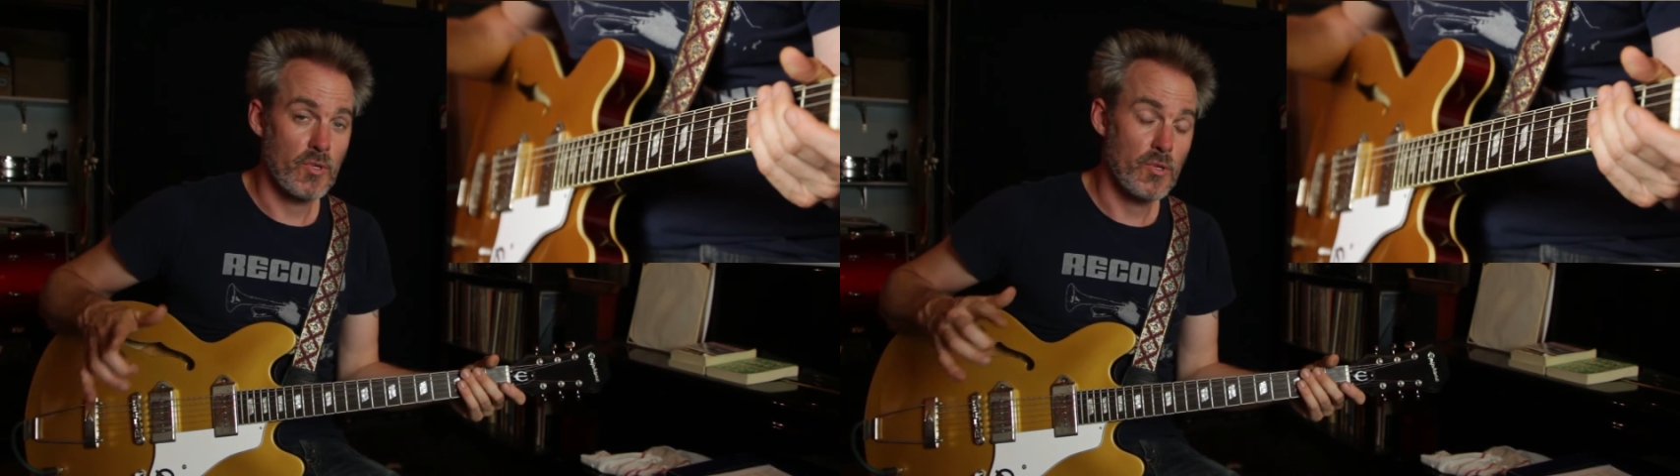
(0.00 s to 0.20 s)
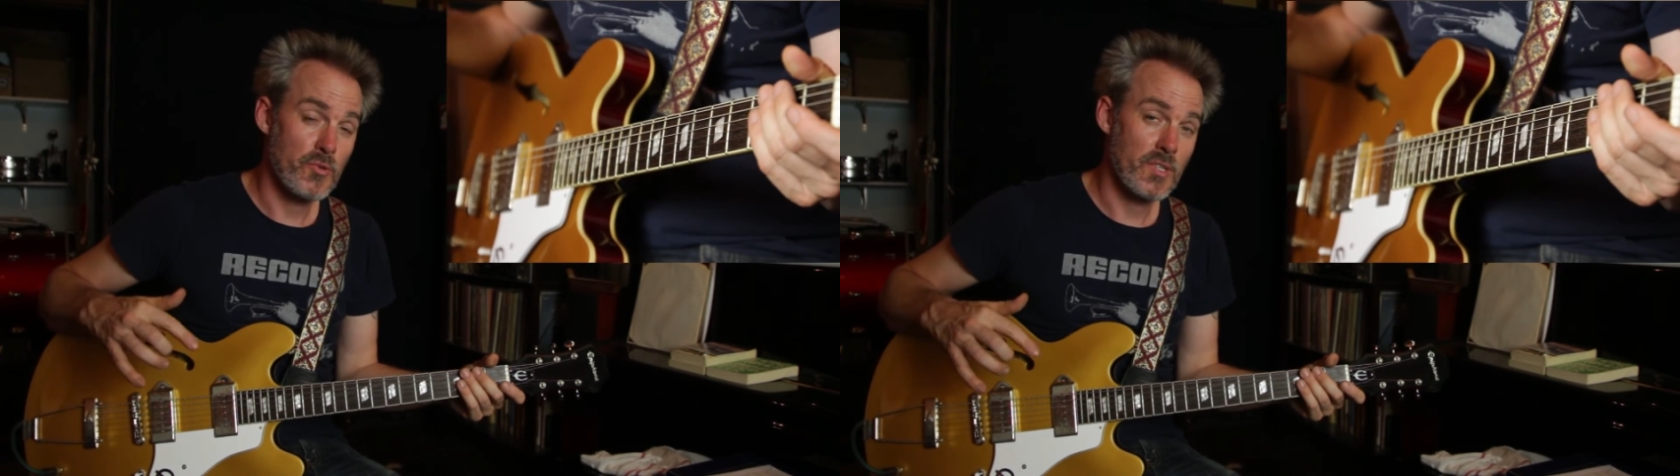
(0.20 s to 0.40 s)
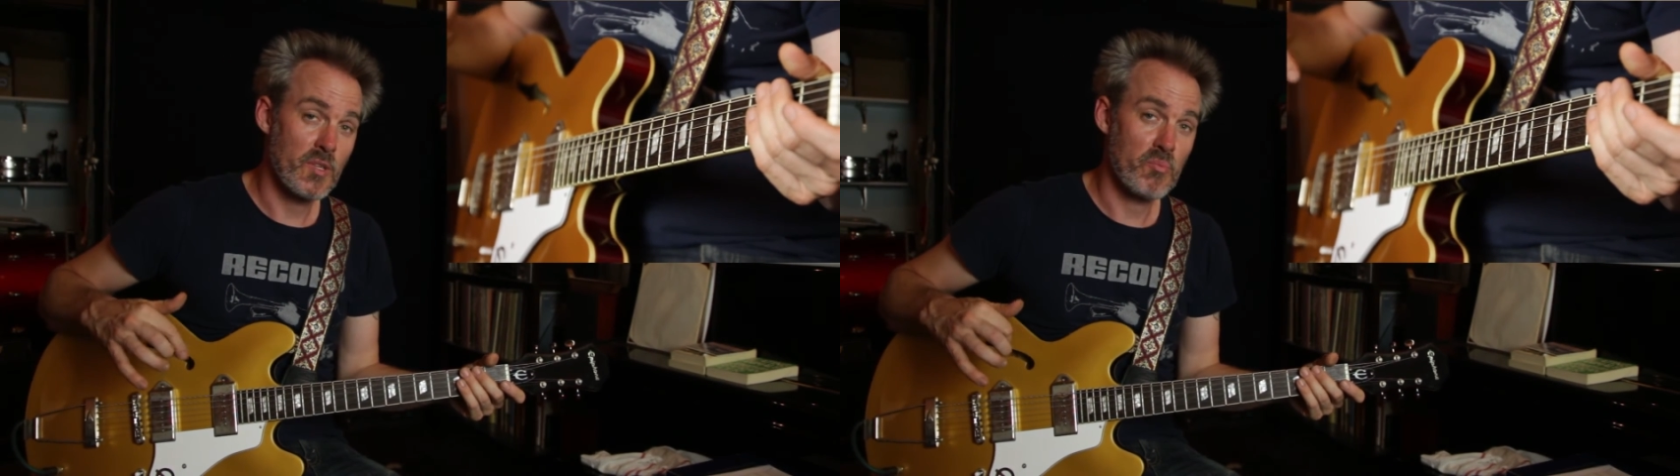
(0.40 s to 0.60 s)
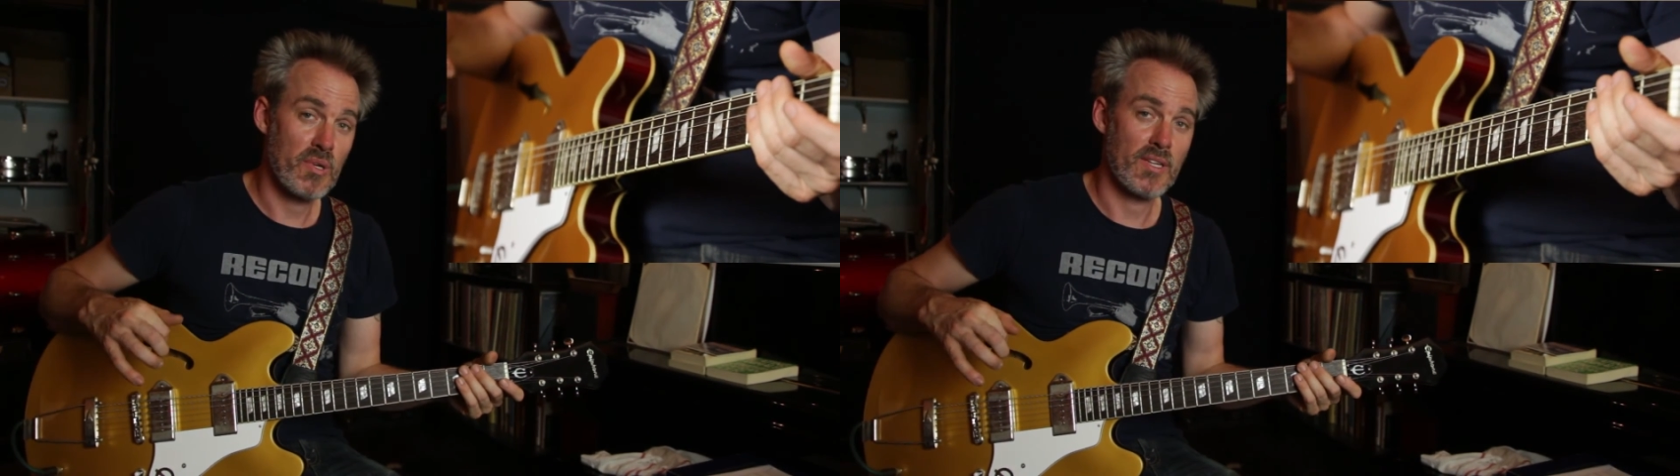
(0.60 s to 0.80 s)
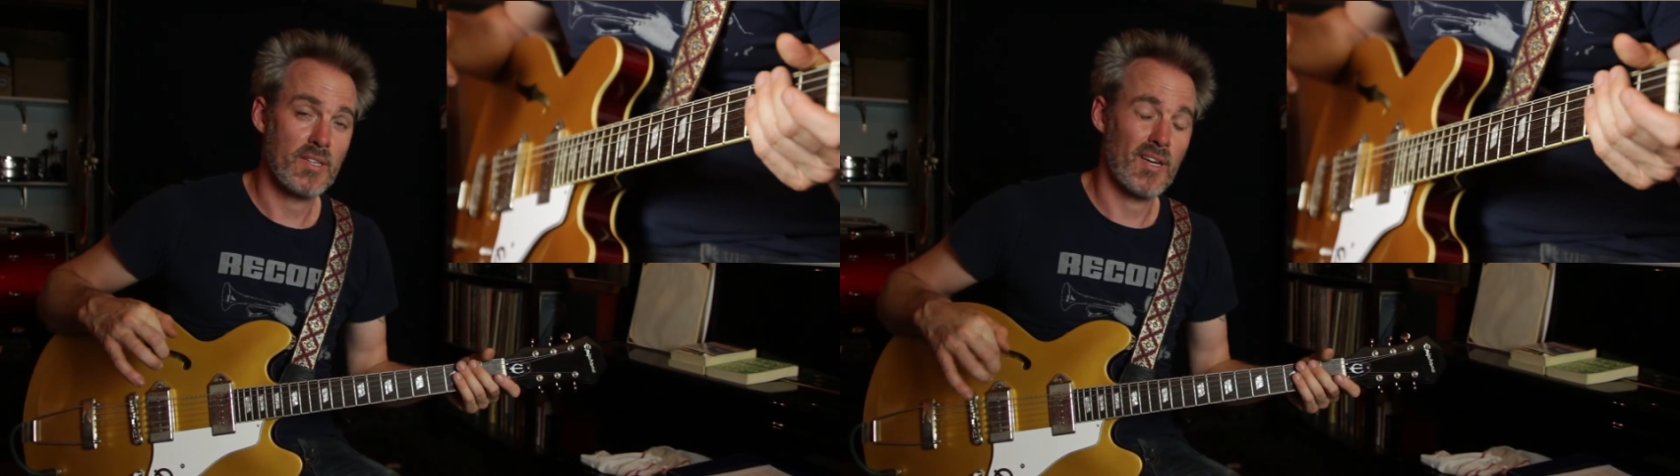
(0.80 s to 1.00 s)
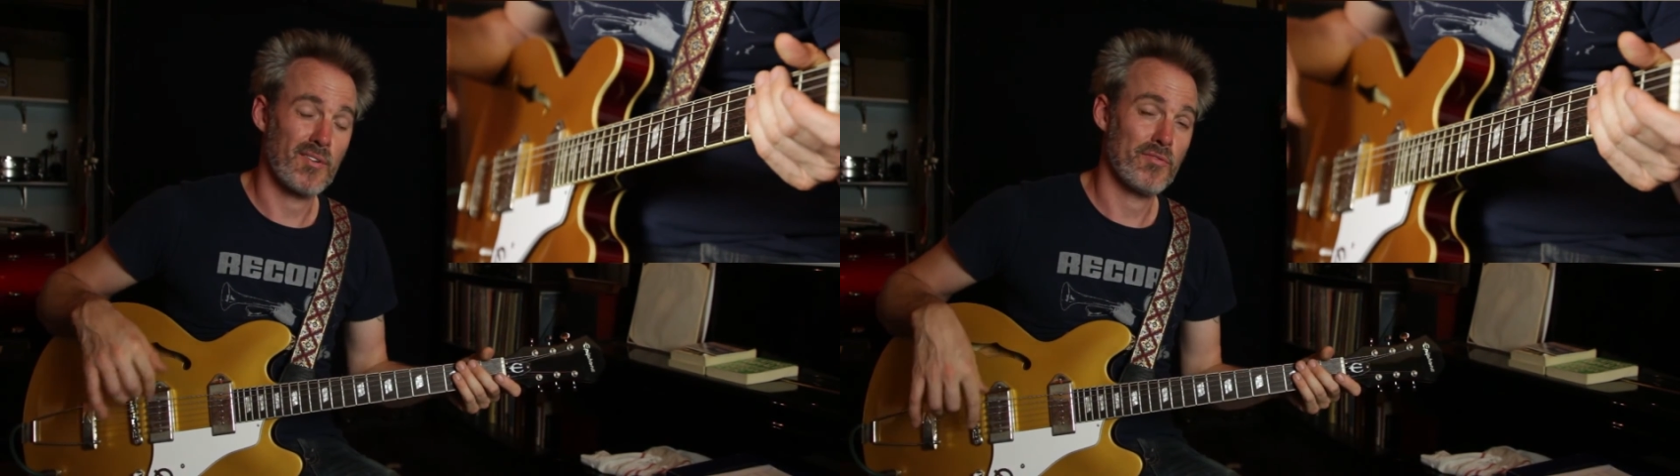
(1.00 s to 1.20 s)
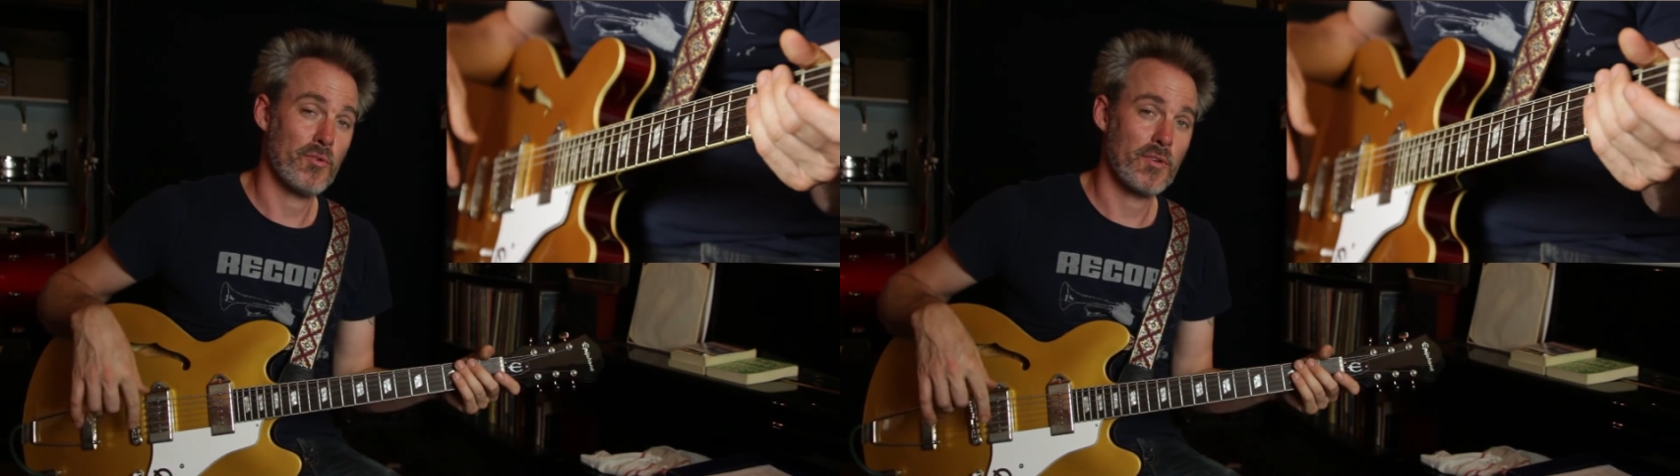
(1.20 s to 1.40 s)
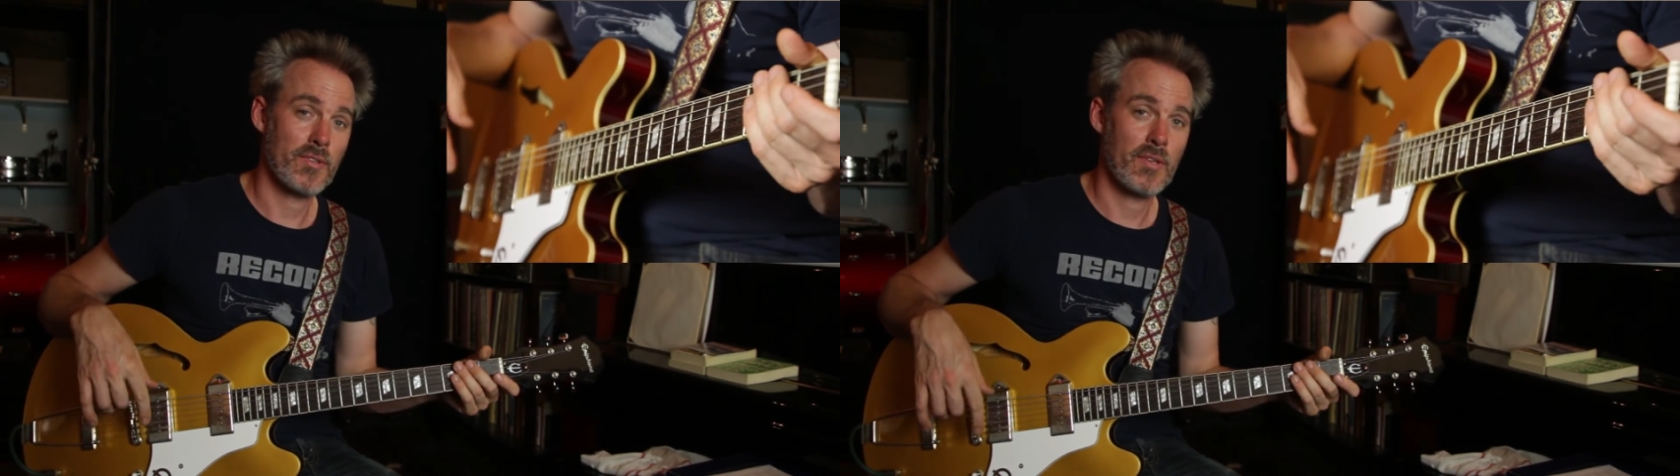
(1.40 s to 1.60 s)
using the pentatonic
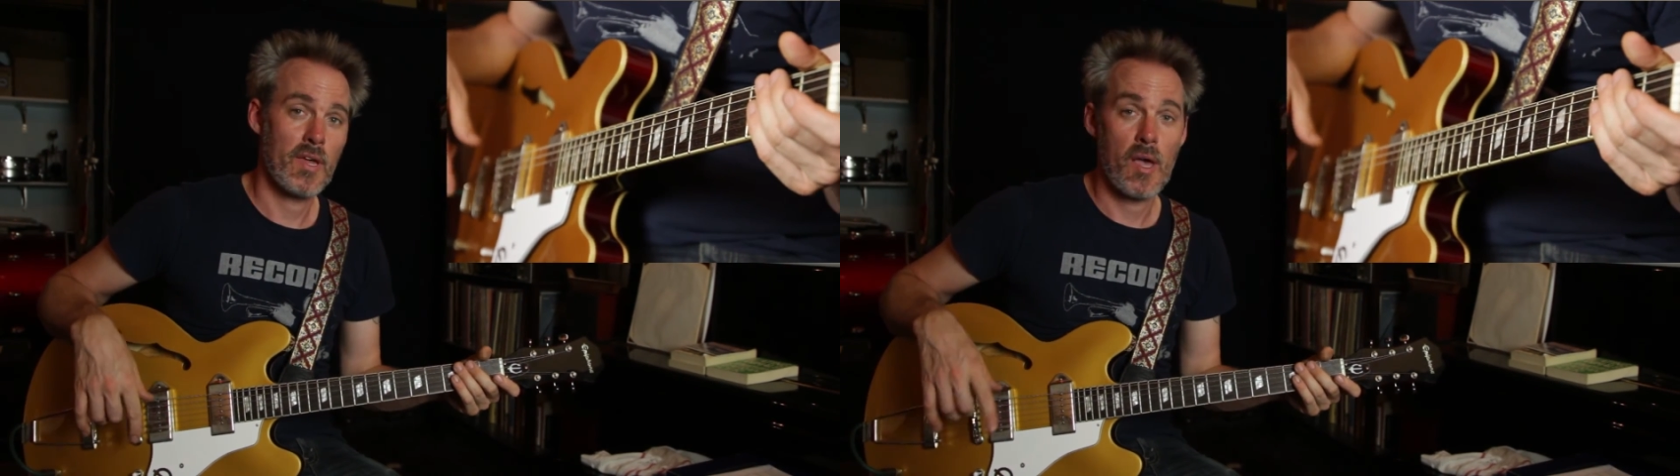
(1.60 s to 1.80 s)
fourth.